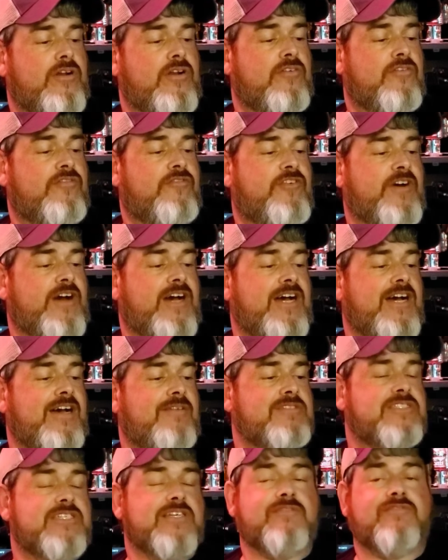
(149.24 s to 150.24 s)

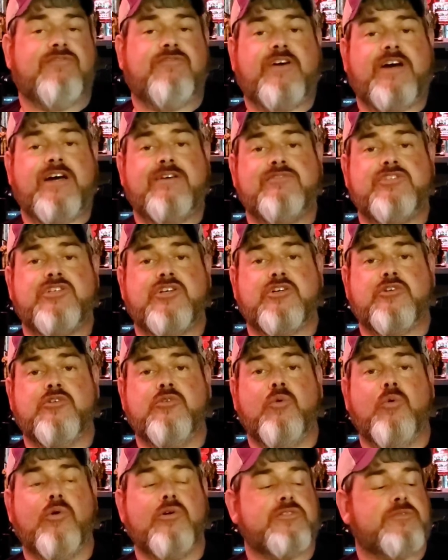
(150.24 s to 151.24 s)
five. It's got five Chuck
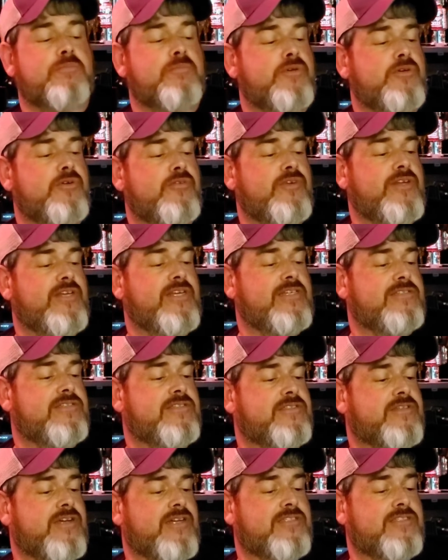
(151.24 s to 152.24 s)
Norris movies.
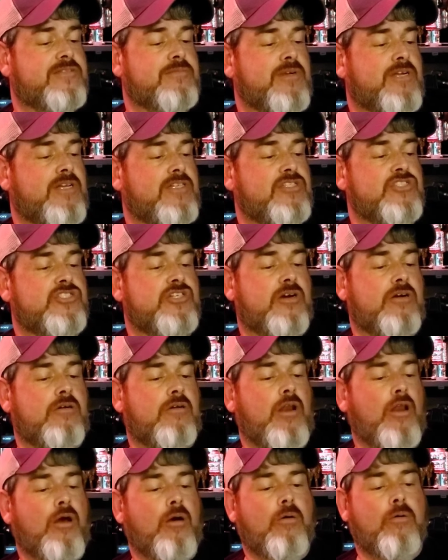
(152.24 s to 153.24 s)
It's got some Jean
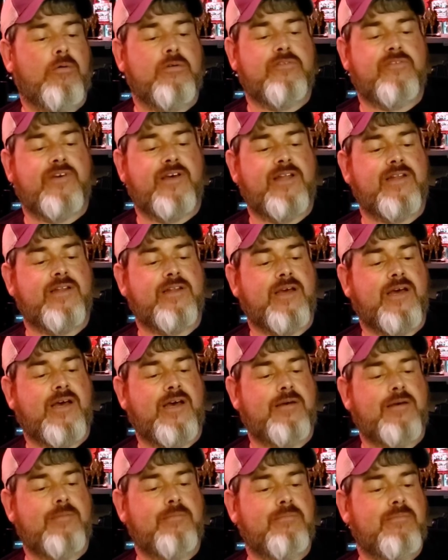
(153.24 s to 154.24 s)
Claude Van
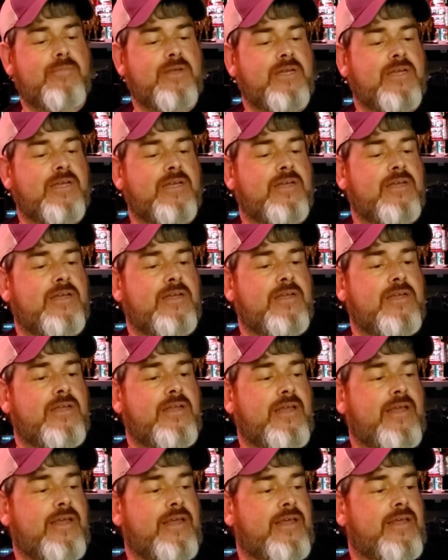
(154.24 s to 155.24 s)
Damme.
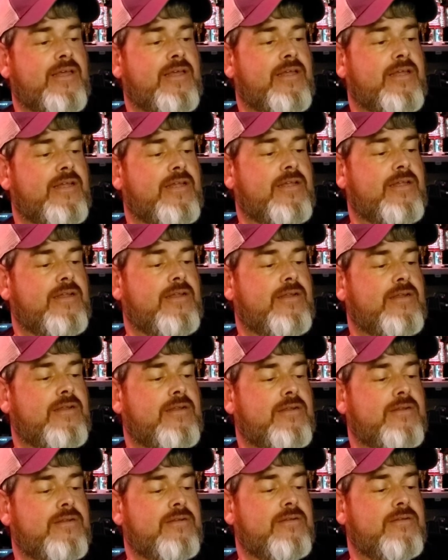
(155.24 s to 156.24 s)

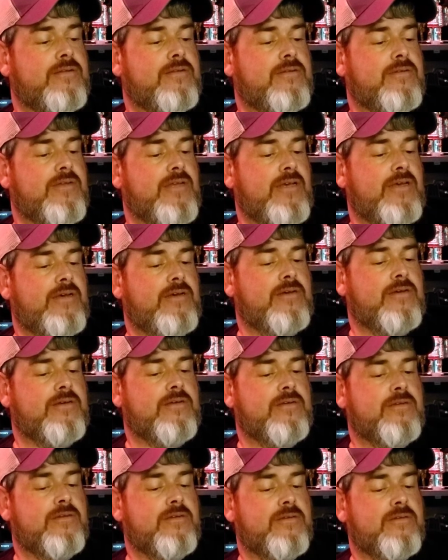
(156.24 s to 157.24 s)
And
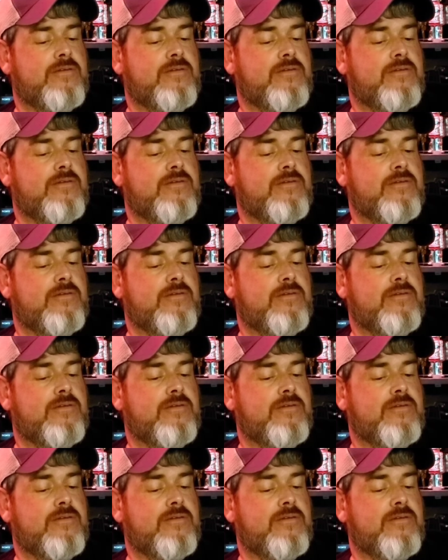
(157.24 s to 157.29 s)
yeah.